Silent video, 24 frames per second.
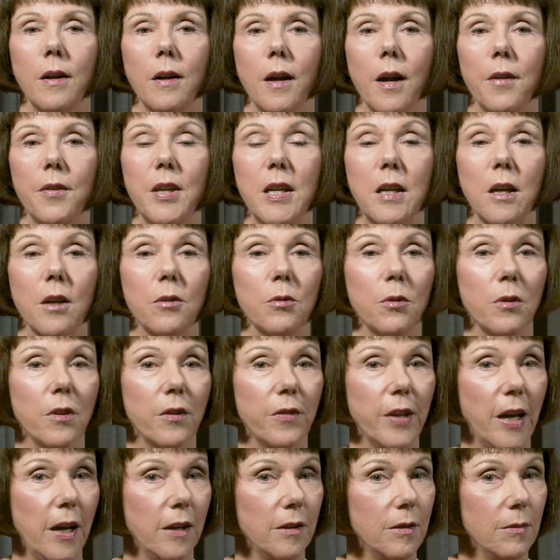I think I thought of
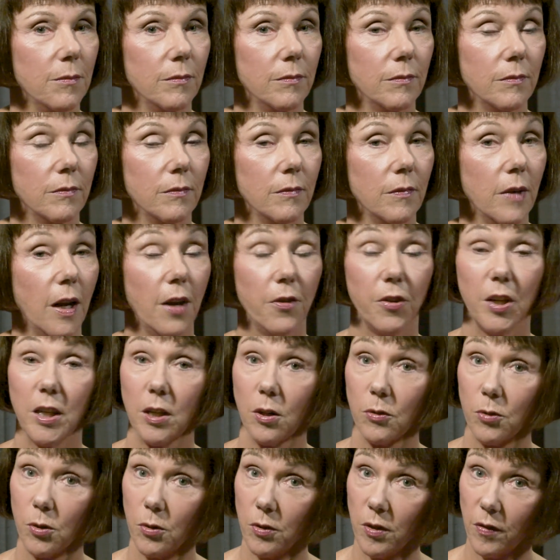that. I think I
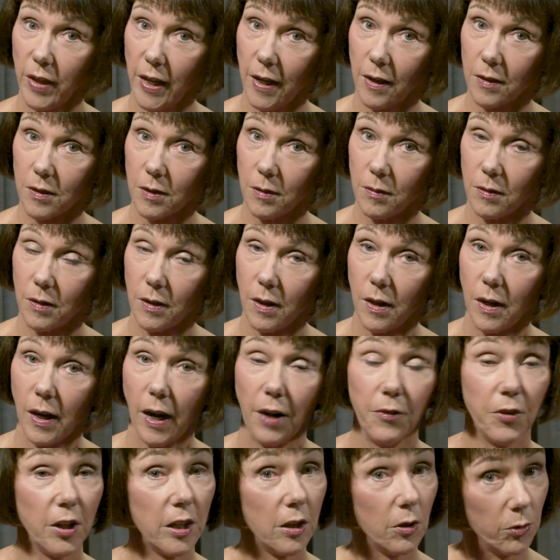thought of that. I
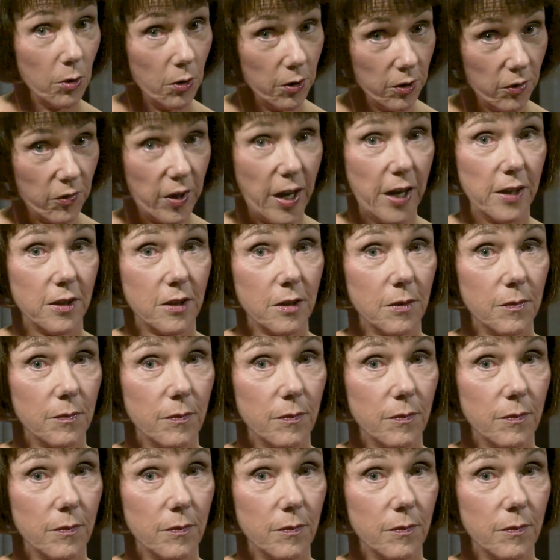think I thought of that.